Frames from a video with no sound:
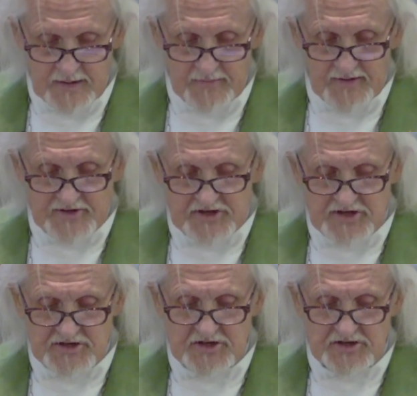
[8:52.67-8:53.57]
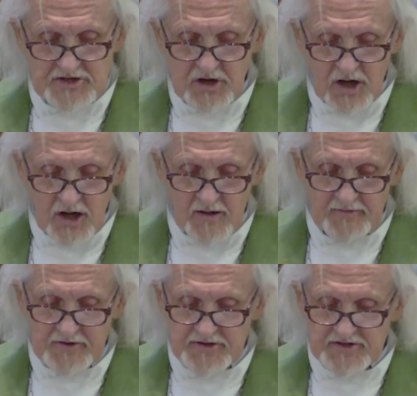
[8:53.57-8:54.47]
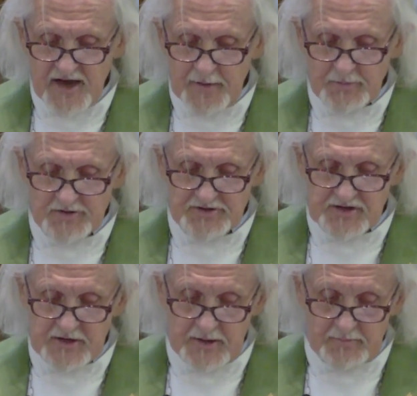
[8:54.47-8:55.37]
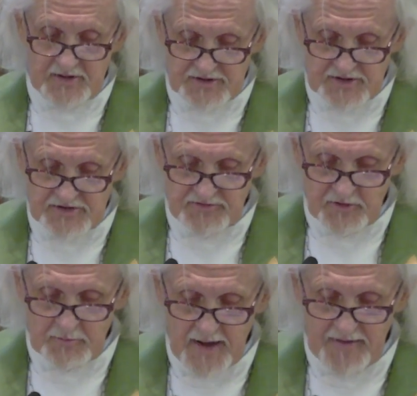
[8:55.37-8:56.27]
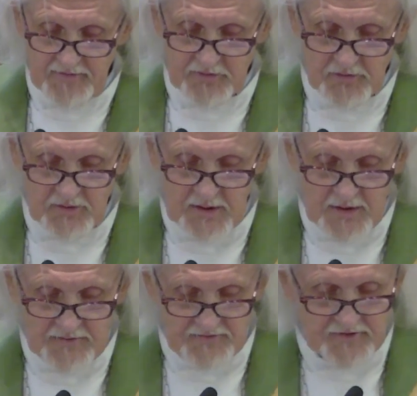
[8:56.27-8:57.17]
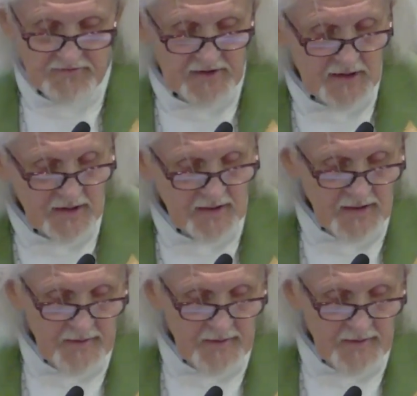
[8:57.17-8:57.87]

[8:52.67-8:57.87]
Then Jesus called the disciples to him, this is from Matthew 15,